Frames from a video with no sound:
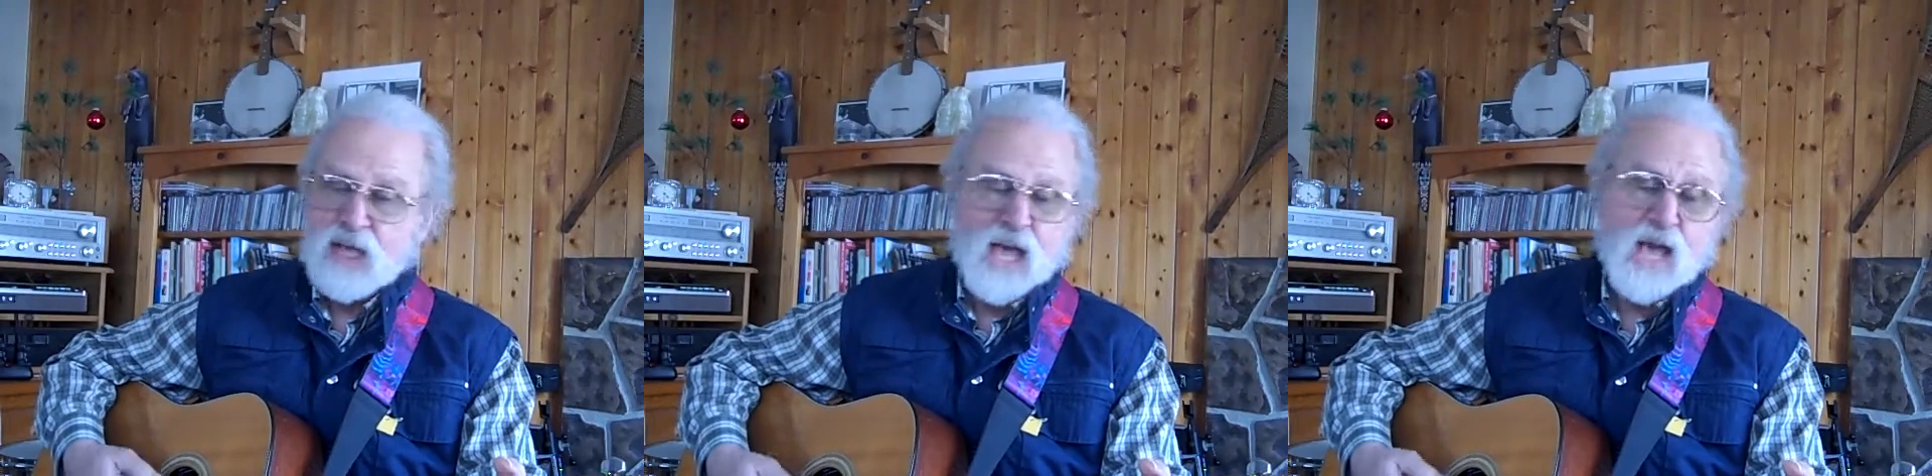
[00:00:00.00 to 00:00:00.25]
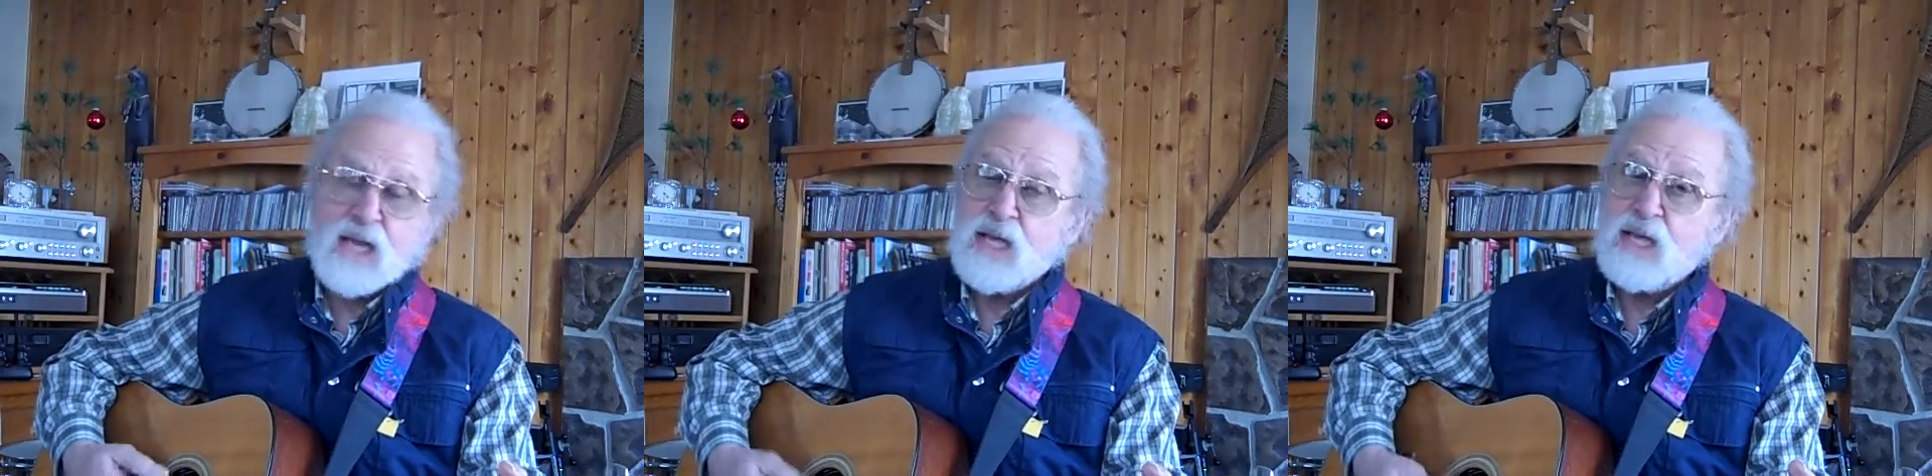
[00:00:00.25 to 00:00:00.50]

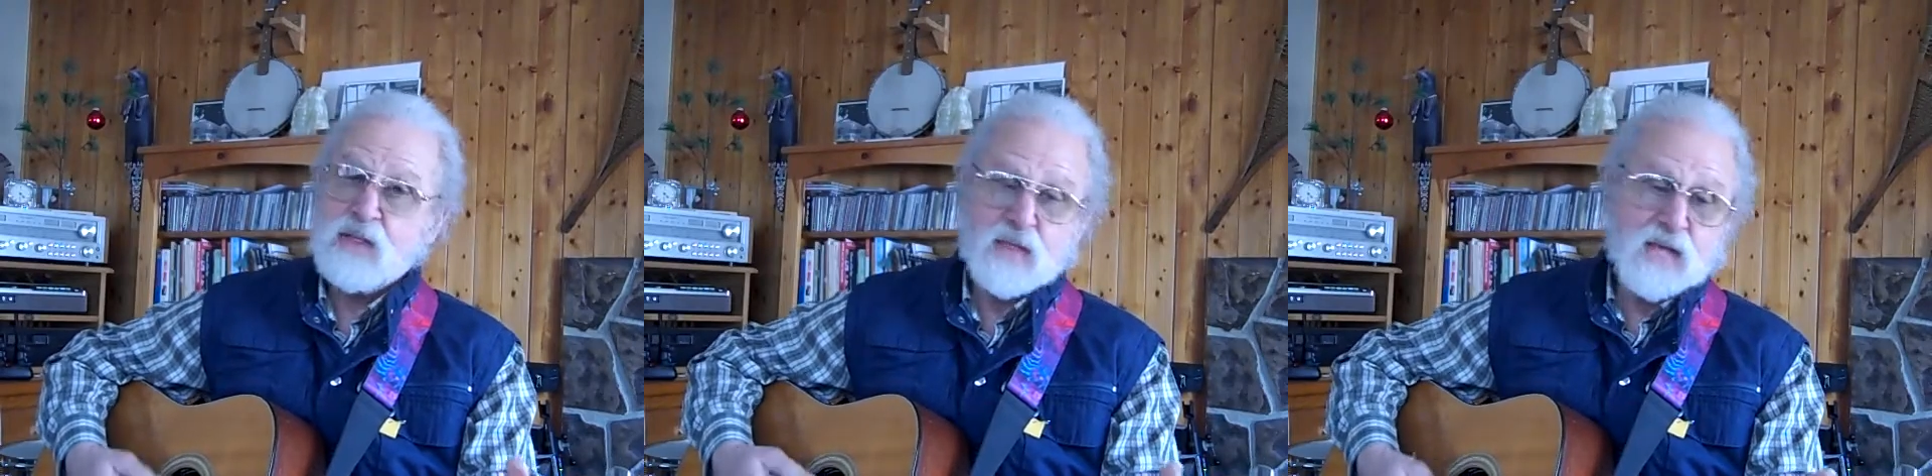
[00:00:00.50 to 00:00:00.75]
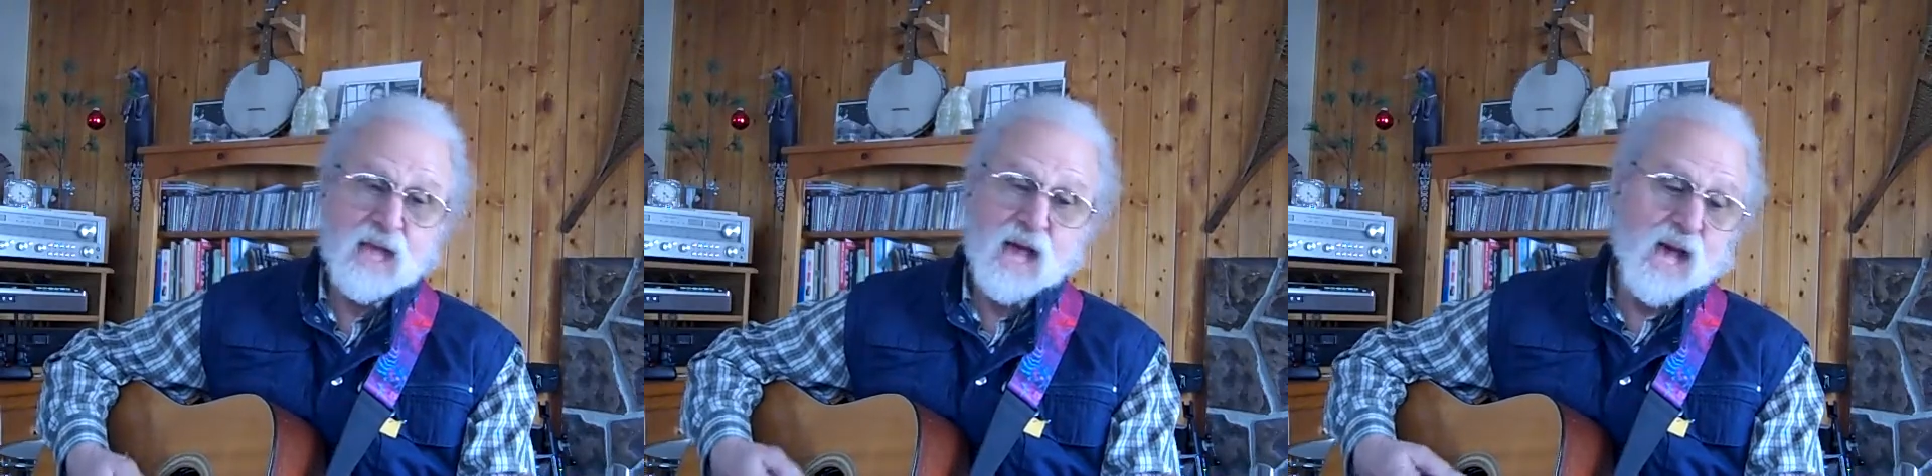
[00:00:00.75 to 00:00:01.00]

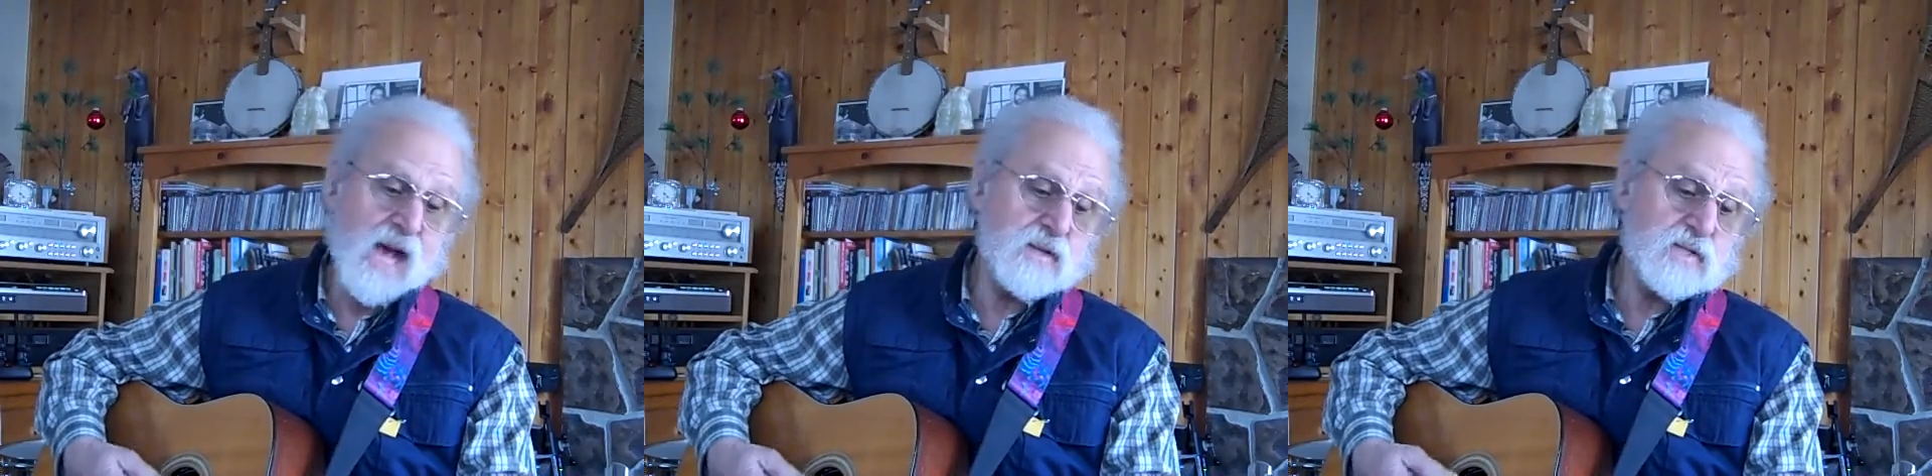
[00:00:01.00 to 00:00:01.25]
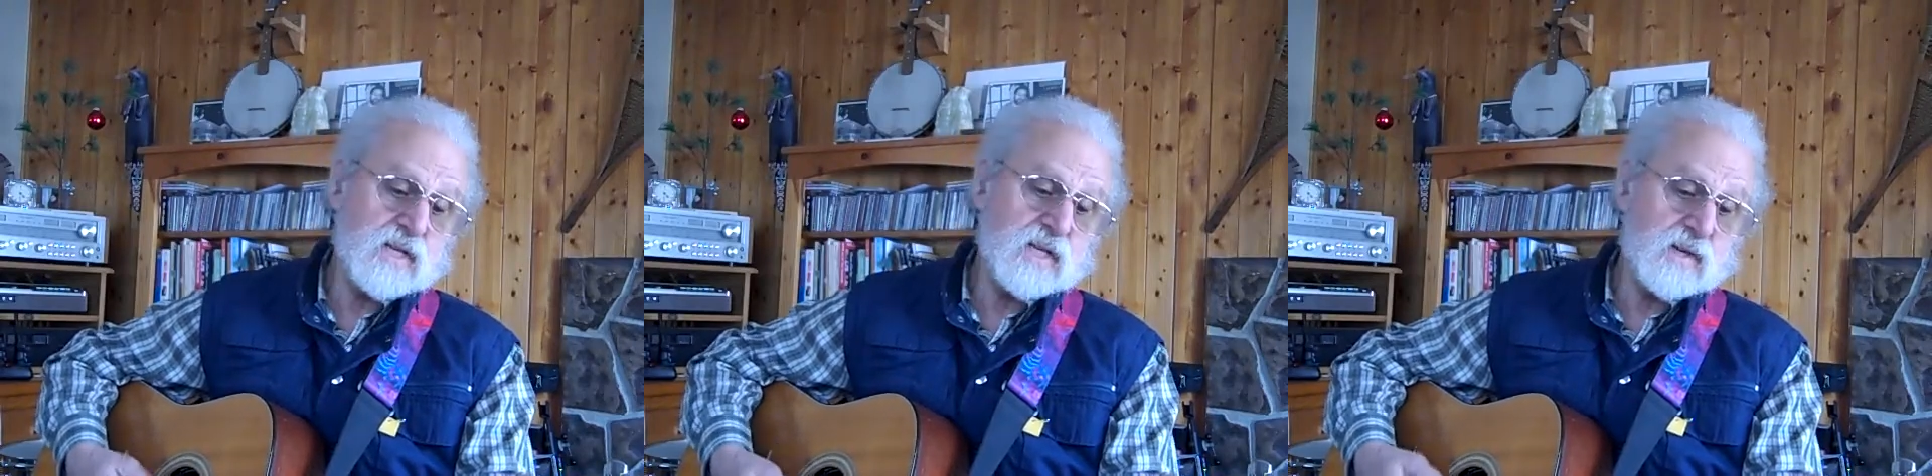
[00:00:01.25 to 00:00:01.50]
anything
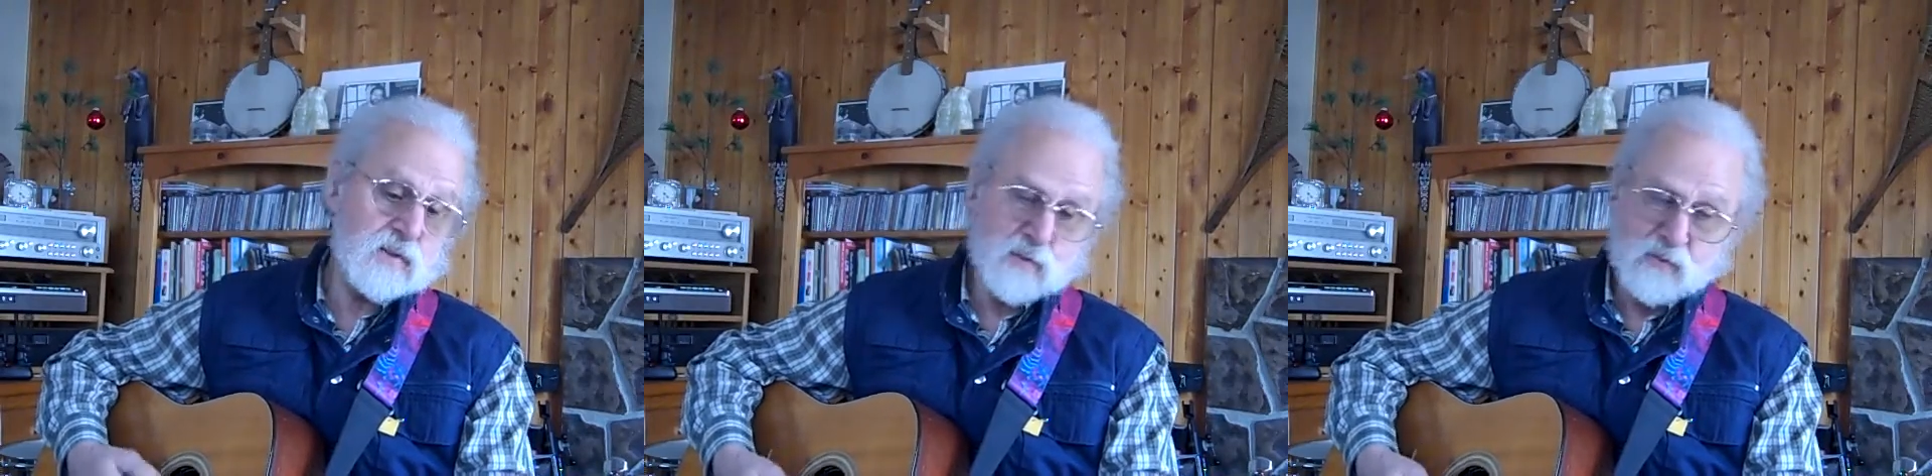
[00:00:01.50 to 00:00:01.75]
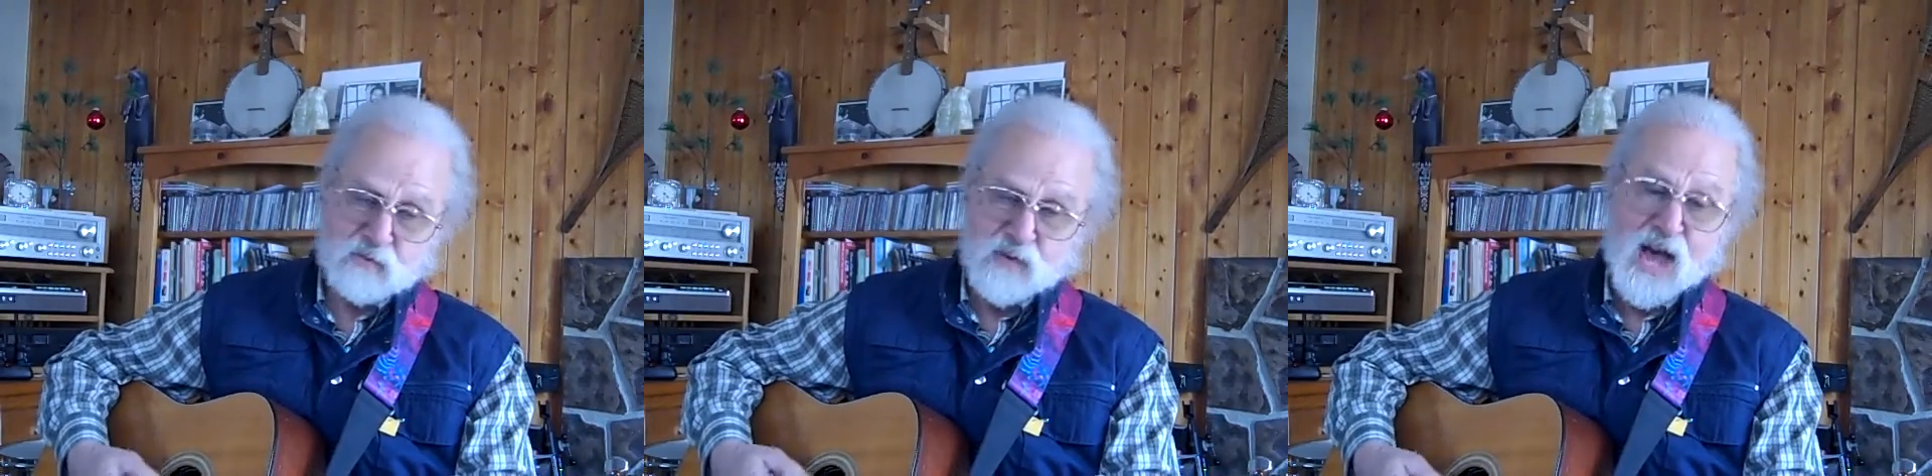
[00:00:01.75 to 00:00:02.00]
else he
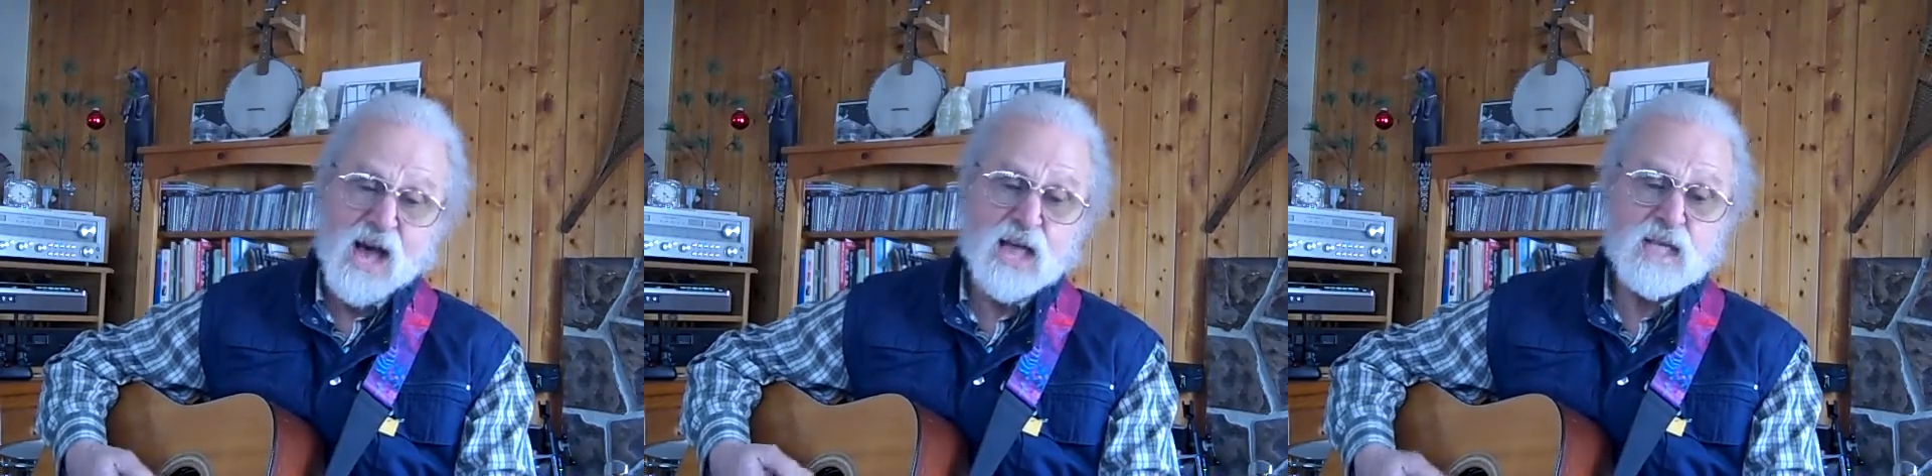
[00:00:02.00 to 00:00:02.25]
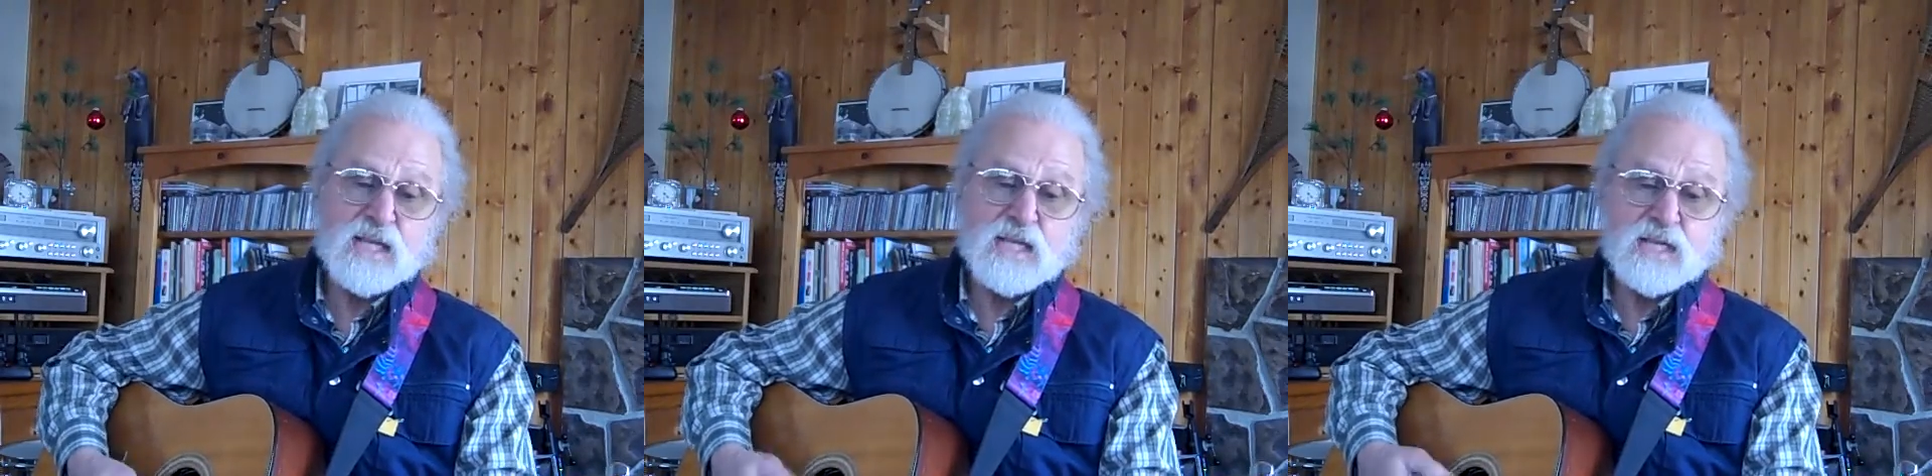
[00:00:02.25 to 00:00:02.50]
could
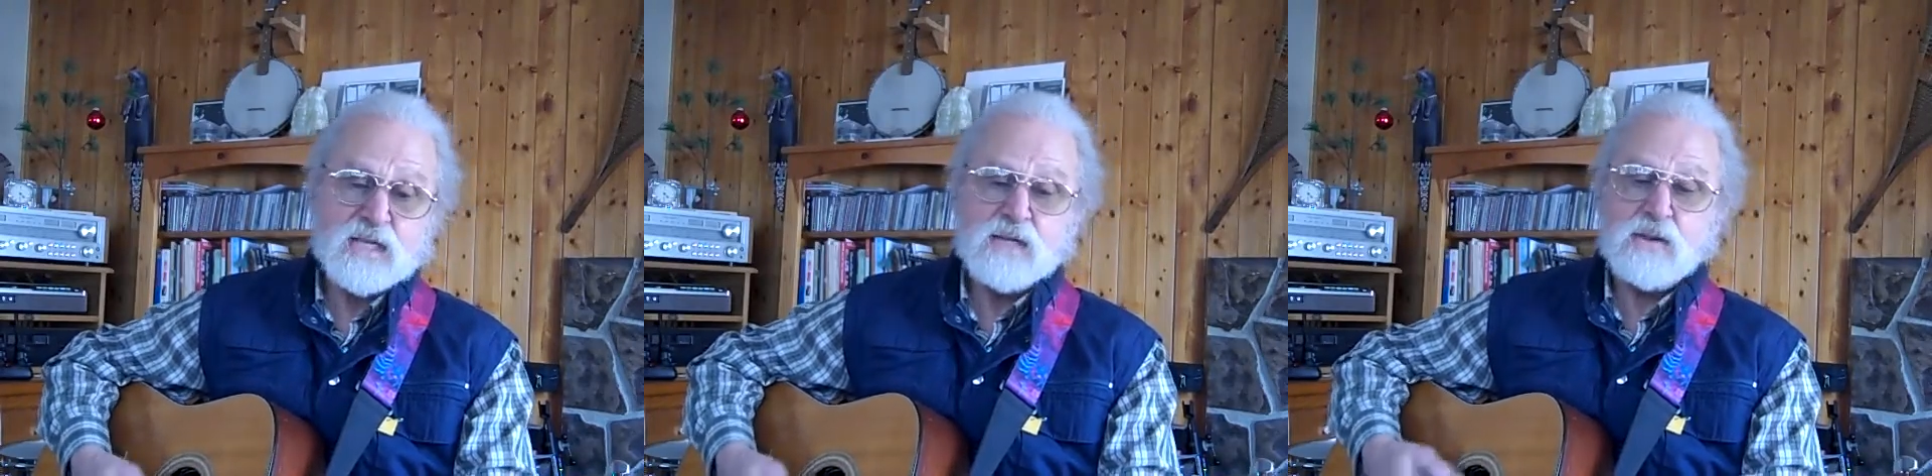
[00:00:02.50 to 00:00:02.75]
find.